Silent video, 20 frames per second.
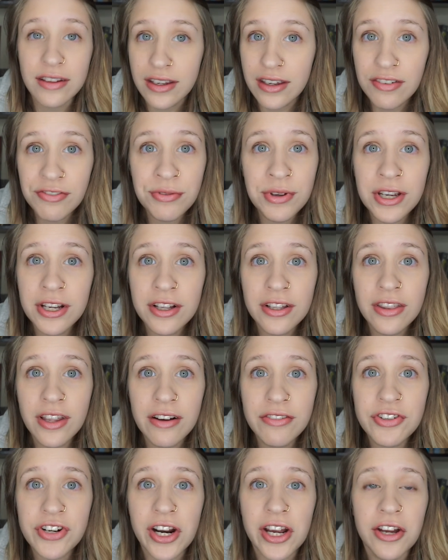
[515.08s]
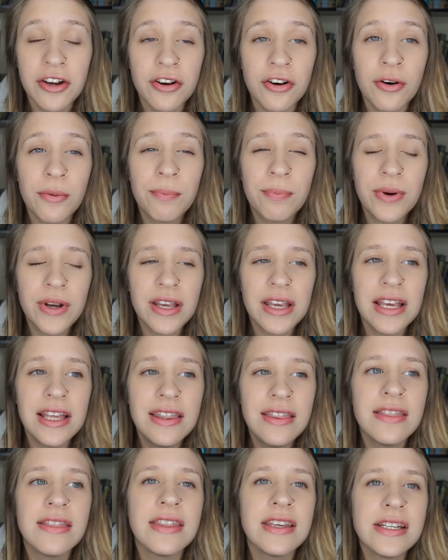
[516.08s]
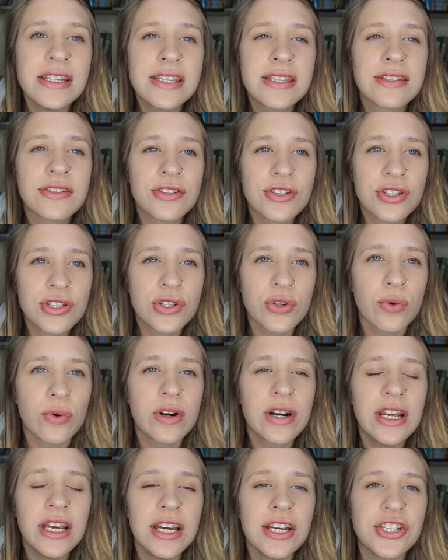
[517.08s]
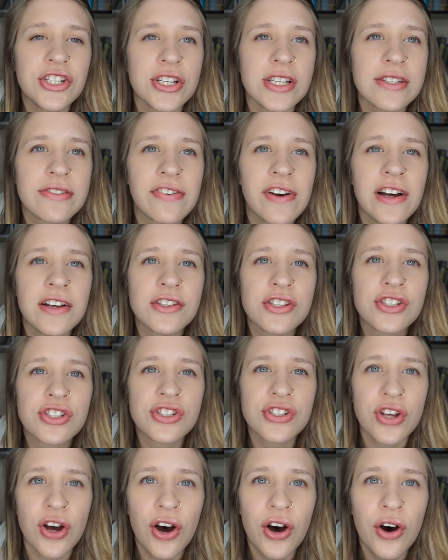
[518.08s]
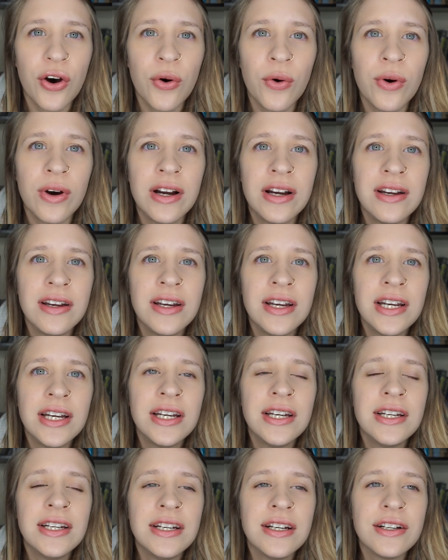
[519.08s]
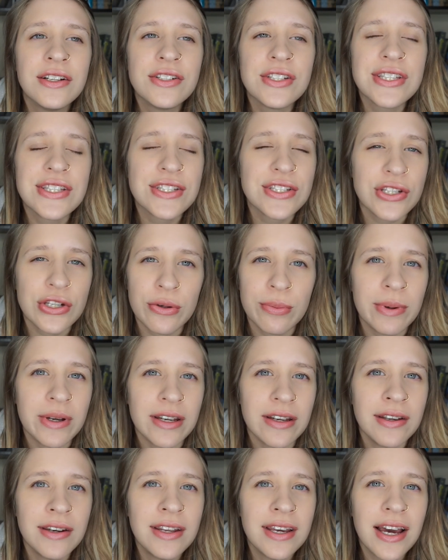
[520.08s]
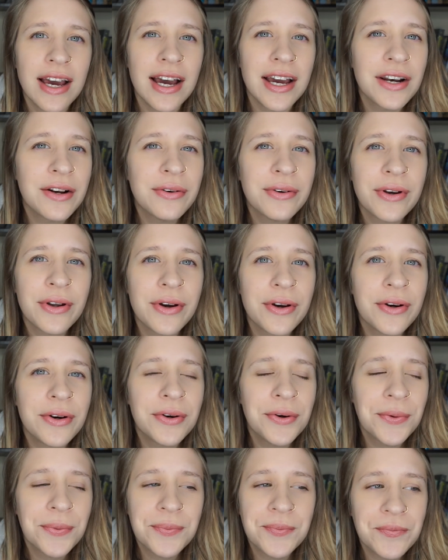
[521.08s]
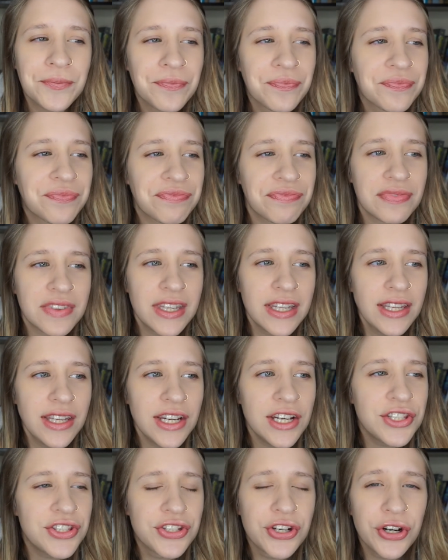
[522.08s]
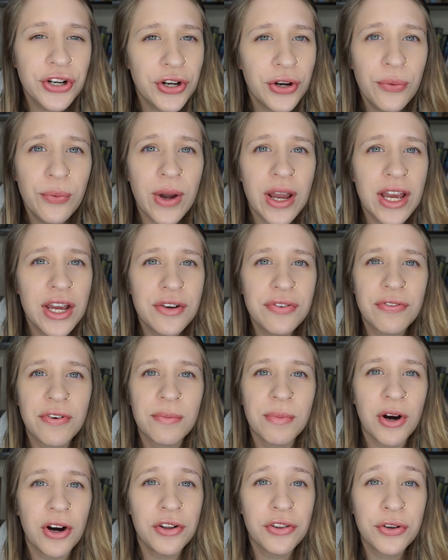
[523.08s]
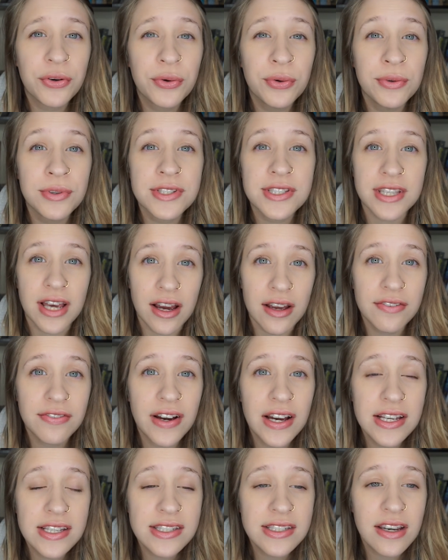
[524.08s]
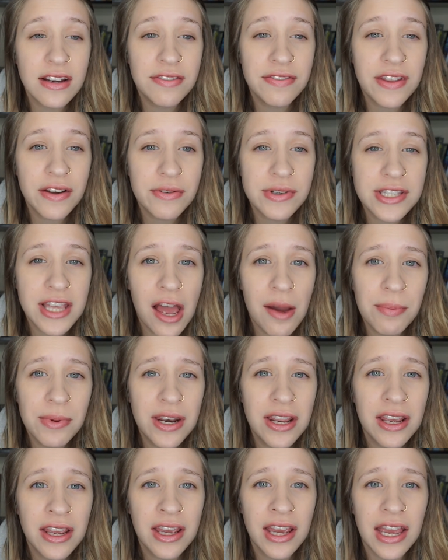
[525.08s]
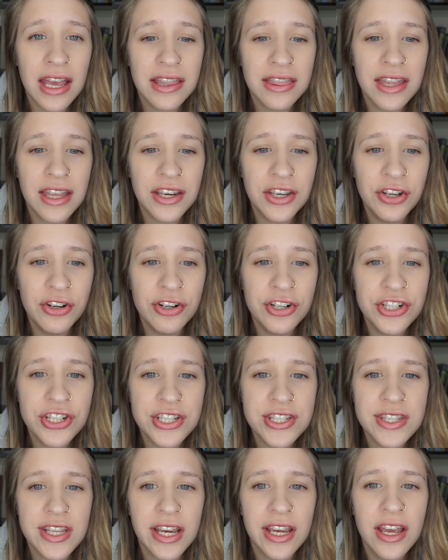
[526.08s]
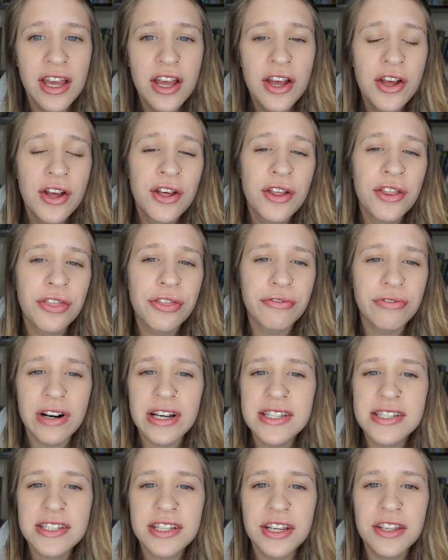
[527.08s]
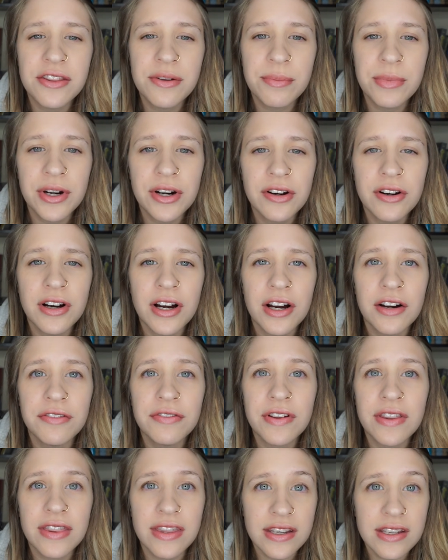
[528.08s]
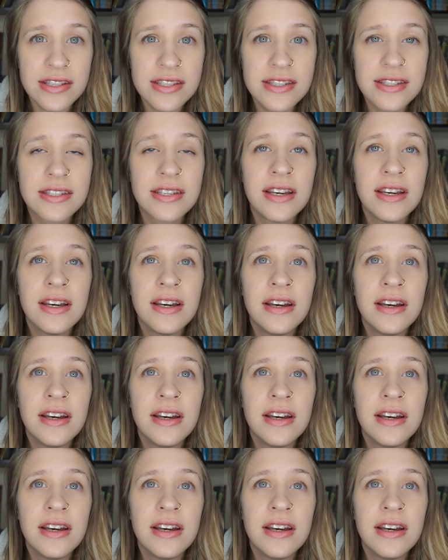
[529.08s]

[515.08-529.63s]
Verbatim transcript: give me a good love triangle. But in this story, it just felt so stupid. I don't know it took away from all the cool sci-fi stuff that was happening and then you're just like thrust in the middle of this